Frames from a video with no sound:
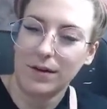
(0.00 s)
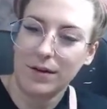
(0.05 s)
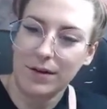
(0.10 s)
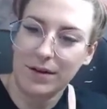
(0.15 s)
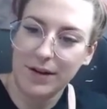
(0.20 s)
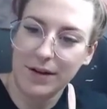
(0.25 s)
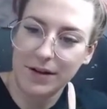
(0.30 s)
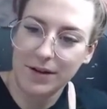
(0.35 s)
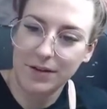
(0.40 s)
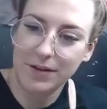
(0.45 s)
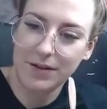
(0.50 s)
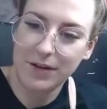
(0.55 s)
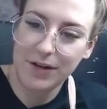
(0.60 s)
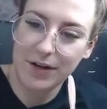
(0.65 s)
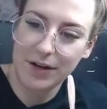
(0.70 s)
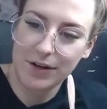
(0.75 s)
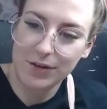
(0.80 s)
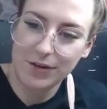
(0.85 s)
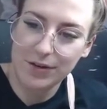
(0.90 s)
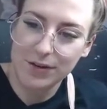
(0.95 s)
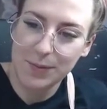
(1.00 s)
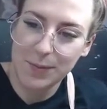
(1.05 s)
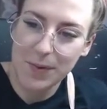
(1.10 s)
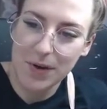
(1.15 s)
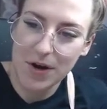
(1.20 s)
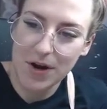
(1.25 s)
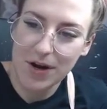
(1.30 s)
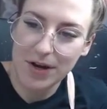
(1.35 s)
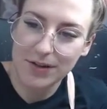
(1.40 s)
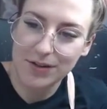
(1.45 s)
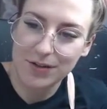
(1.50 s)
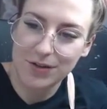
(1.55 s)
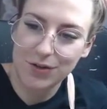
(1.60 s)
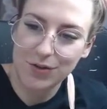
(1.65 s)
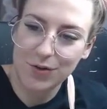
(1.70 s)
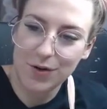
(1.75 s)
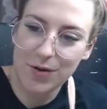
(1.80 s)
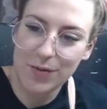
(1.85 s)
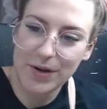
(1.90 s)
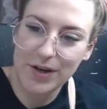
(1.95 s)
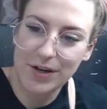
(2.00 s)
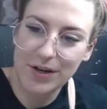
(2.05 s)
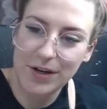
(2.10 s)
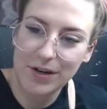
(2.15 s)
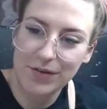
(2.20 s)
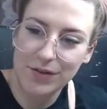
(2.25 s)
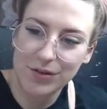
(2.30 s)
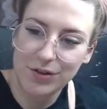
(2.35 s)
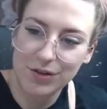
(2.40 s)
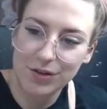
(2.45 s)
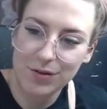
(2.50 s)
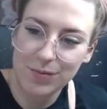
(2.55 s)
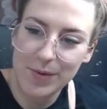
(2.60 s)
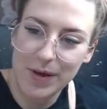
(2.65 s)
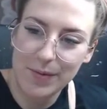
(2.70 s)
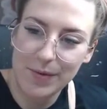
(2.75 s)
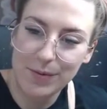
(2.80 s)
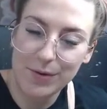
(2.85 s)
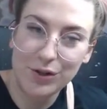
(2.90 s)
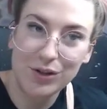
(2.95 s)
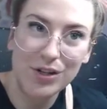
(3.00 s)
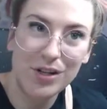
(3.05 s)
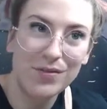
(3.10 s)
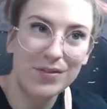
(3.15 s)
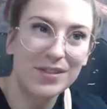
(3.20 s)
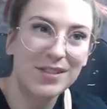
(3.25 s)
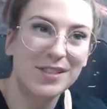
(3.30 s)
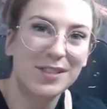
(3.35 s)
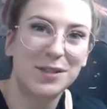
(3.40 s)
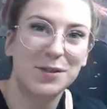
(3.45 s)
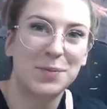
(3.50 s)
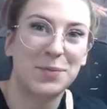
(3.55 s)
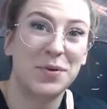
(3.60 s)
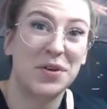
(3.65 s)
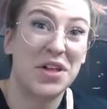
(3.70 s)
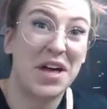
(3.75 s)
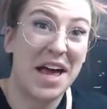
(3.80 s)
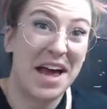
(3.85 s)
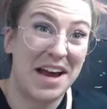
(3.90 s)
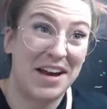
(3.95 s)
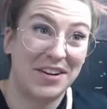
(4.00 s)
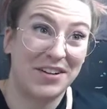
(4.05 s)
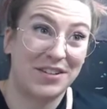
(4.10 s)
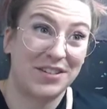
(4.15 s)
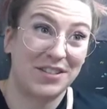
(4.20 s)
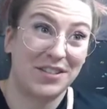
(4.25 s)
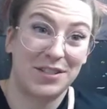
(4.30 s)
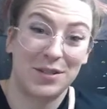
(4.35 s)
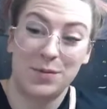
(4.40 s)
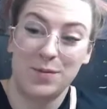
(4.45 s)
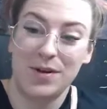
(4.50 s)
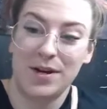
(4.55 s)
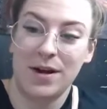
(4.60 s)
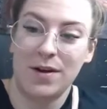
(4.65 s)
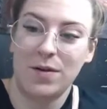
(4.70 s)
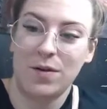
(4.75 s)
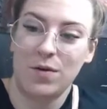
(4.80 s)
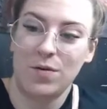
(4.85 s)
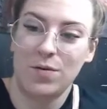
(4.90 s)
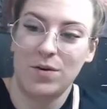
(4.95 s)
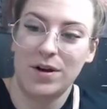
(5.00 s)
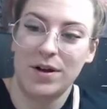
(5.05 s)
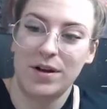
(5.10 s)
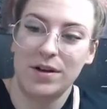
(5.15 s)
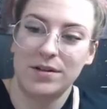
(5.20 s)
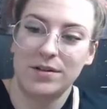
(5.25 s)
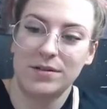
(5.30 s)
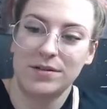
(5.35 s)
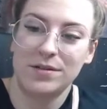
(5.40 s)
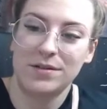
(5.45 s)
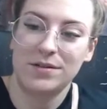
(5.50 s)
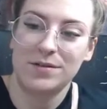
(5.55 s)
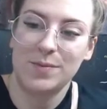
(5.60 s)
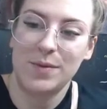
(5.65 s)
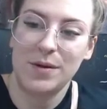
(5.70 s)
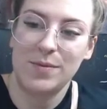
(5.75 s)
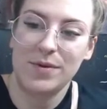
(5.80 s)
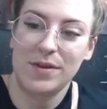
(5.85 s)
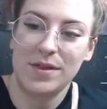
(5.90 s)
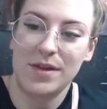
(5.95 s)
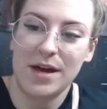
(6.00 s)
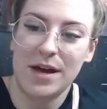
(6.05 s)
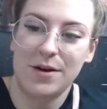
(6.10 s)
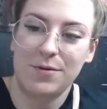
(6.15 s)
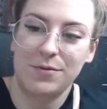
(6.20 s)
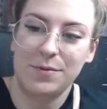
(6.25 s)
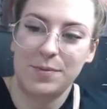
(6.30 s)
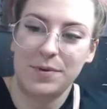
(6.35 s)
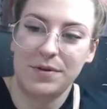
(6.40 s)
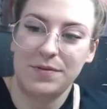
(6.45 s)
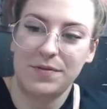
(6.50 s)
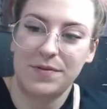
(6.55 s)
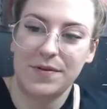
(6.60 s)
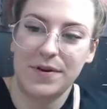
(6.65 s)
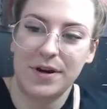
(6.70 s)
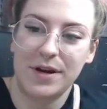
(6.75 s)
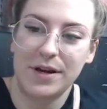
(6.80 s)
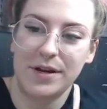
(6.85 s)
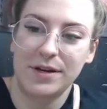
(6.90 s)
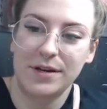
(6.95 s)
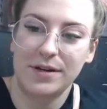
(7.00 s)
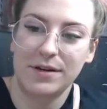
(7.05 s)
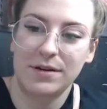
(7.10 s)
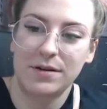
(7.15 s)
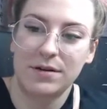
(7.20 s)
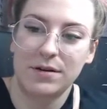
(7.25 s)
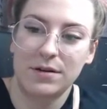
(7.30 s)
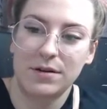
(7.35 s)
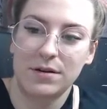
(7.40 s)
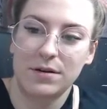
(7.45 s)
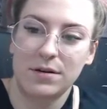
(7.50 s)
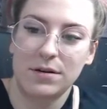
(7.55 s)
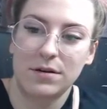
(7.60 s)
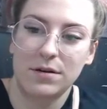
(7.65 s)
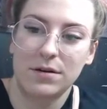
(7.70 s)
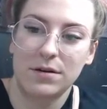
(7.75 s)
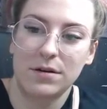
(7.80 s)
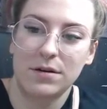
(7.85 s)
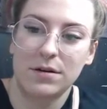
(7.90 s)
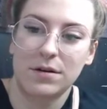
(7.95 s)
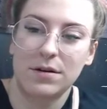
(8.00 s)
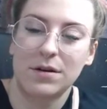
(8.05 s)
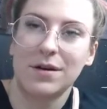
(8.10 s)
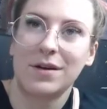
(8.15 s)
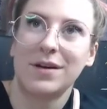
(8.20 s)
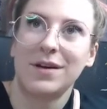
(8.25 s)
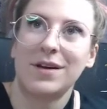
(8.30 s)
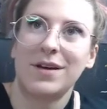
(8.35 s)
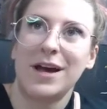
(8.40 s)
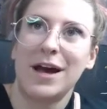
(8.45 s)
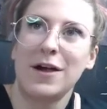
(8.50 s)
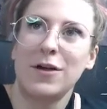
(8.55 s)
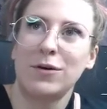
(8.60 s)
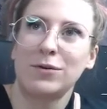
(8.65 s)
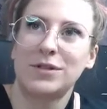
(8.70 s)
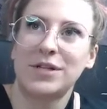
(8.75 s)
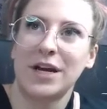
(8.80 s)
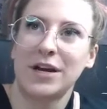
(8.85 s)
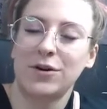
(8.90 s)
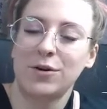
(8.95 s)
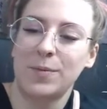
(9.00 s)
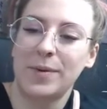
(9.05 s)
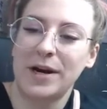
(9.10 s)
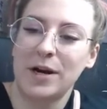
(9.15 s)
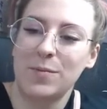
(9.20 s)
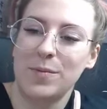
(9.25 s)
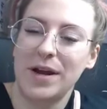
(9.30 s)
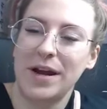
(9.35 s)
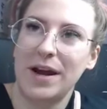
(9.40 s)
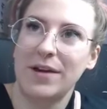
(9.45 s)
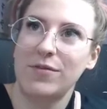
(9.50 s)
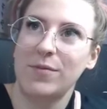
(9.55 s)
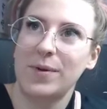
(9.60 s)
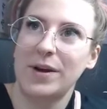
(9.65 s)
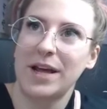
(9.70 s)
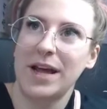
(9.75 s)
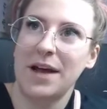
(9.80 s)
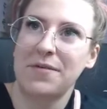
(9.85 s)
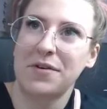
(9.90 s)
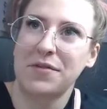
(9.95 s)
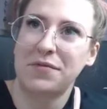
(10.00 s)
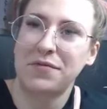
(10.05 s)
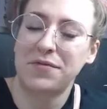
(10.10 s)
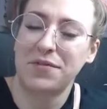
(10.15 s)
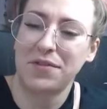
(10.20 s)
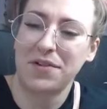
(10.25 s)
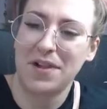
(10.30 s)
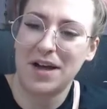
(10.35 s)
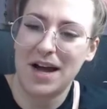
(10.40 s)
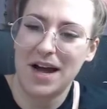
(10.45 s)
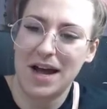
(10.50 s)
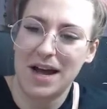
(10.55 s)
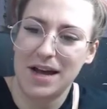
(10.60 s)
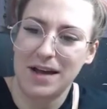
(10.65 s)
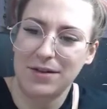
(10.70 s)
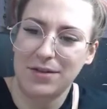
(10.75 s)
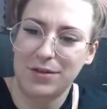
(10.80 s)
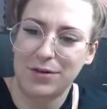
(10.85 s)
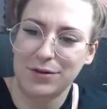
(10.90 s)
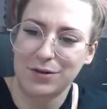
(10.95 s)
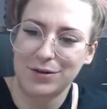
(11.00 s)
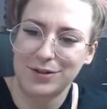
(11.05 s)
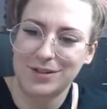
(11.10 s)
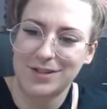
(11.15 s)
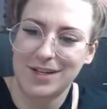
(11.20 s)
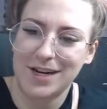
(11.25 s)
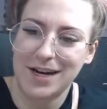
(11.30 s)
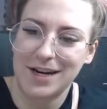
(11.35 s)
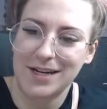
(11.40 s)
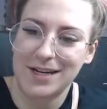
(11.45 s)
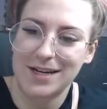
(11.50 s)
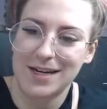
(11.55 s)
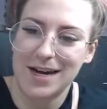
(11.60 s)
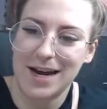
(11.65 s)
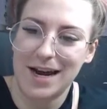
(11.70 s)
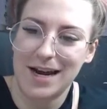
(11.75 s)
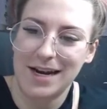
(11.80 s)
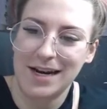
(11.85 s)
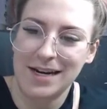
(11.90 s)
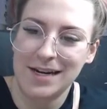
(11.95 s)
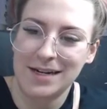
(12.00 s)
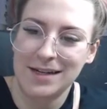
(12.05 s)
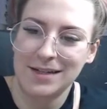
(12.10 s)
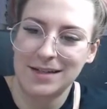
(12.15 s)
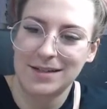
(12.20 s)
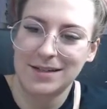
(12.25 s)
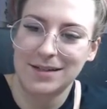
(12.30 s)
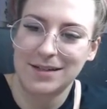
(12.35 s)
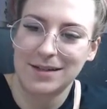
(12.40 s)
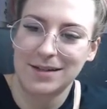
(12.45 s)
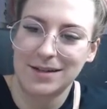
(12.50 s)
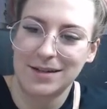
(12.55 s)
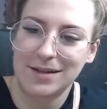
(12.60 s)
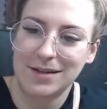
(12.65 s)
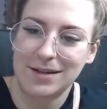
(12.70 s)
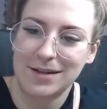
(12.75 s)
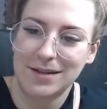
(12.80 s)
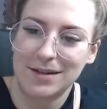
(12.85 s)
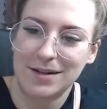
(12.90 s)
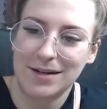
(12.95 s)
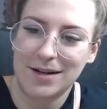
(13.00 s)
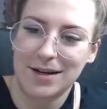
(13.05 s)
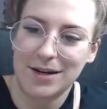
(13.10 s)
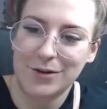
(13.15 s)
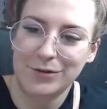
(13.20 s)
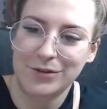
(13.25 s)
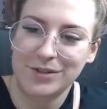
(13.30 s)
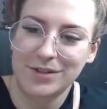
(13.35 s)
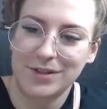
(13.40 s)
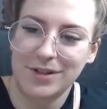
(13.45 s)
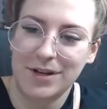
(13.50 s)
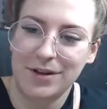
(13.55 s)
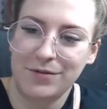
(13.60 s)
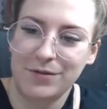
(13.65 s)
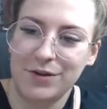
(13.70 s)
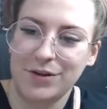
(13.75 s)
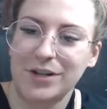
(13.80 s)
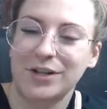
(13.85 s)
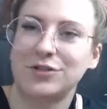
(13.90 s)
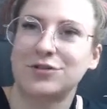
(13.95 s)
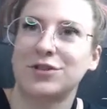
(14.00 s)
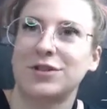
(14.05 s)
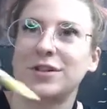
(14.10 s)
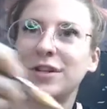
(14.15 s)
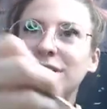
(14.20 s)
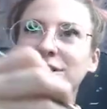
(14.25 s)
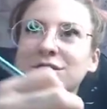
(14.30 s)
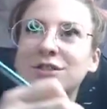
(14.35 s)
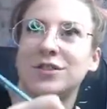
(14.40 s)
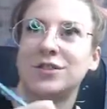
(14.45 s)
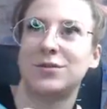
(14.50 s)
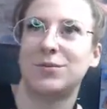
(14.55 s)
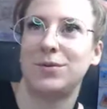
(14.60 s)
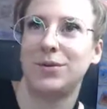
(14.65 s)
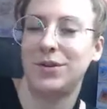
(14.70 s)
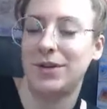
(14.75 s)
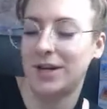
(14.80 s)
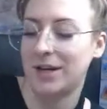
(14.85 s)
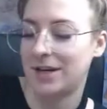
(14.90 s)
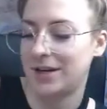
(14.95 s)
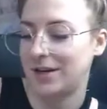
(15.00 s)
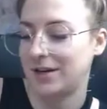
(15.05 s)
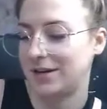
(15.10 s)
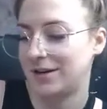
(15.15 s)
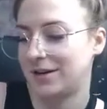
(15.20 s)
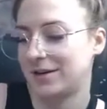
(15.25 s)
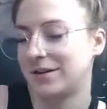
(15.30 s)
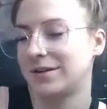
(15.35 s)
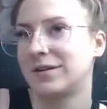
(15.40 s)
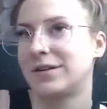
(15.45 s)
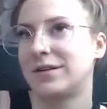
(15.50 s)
Like little spots. You know what we could even do? Maybe we should even splatter some yellow ones. Maybe that would be fun. Hello, Tender Bear. May everybody have a fly Thursday night. I always love your introductions when you get in here.